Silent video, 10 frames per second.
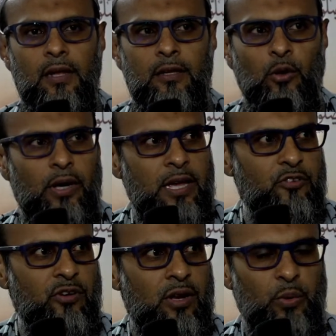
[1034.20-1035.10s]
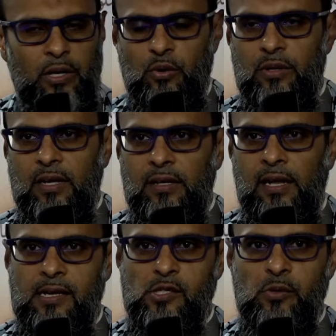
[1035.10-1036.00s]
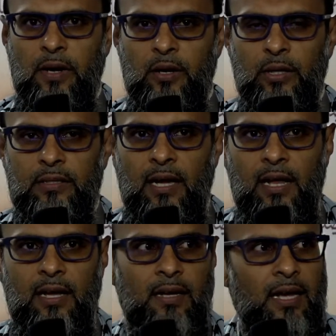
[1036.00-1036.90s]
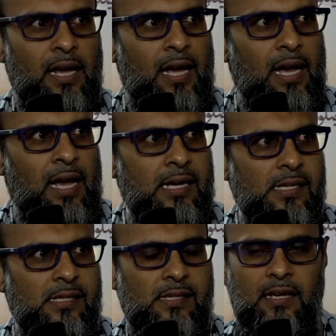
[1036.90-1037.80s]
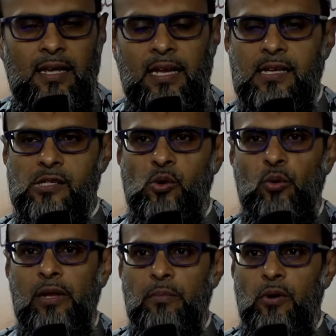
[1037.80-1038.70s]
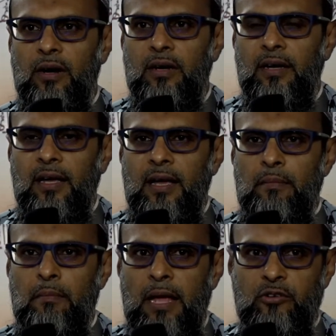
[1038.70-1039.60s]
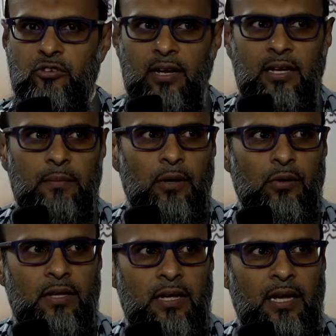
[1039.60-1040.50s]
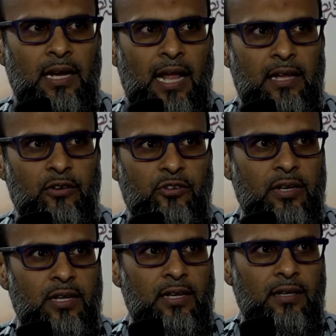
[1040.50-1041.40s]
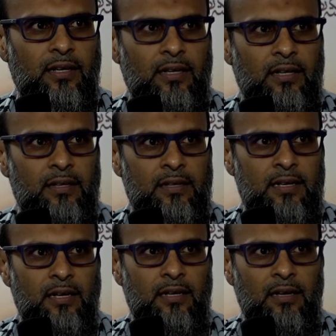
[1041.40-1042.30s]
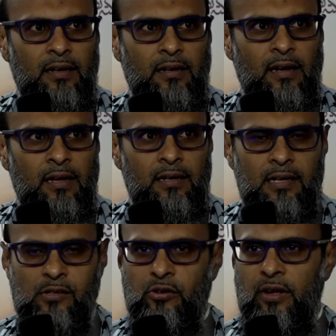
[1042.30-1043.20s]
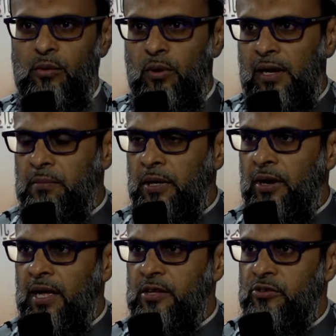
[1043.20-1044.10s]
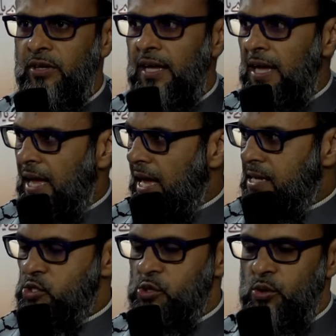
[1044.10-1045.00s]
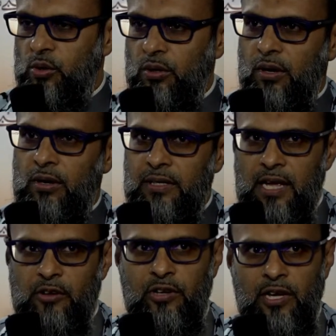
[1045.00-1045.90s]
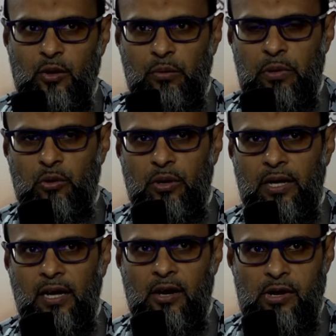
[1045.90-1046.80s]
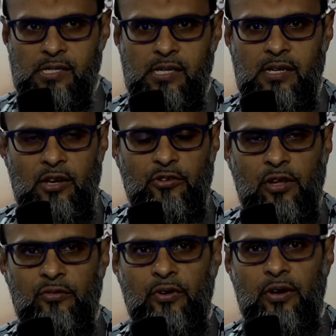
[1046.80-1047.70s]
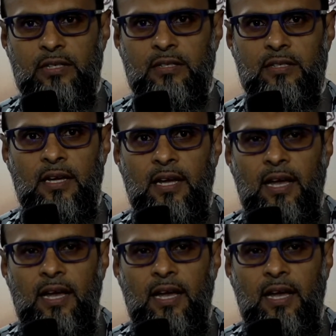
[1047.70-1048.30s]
the occasion. We know that Allah subhanahu wa ta'ala has in His holy book mentioned about the night journey, the Isra wal Miraj. And so our dear Sheikh would be doing a recitation for us